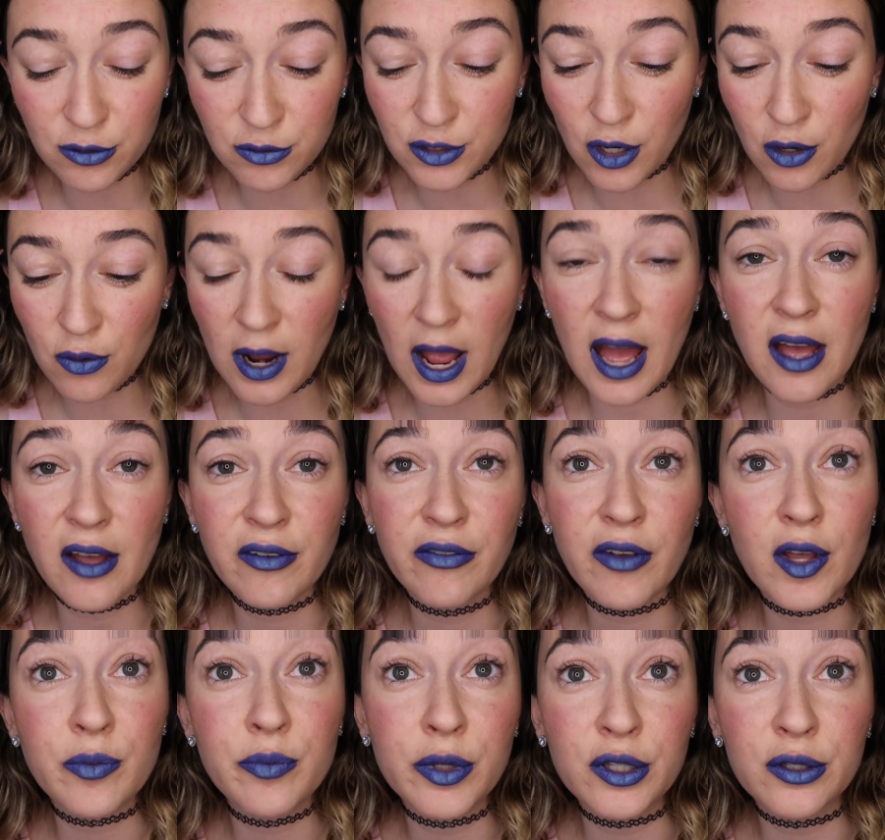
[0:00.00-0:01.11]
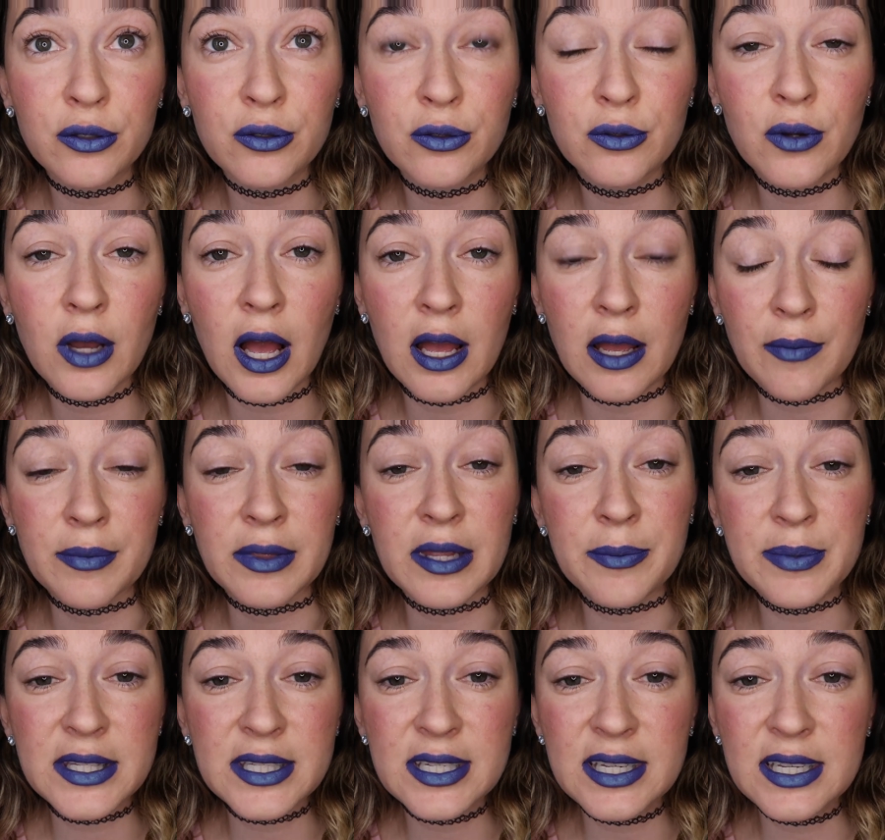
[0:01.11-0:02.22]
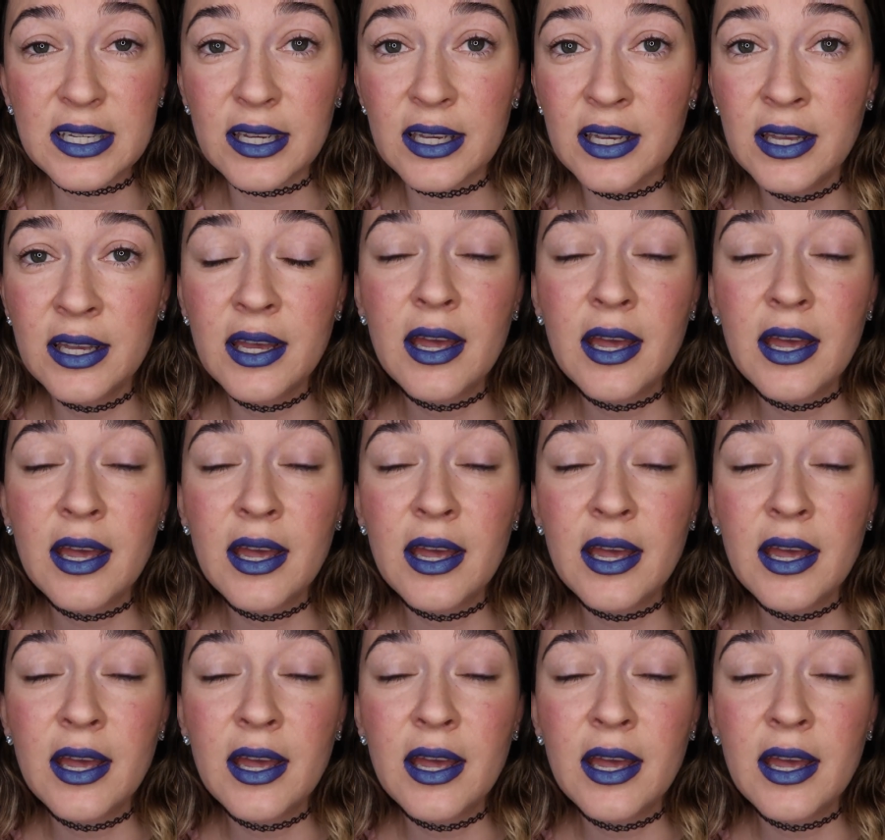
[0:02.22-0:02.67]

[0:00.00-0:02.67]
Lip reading: you don't have a blue lipstick,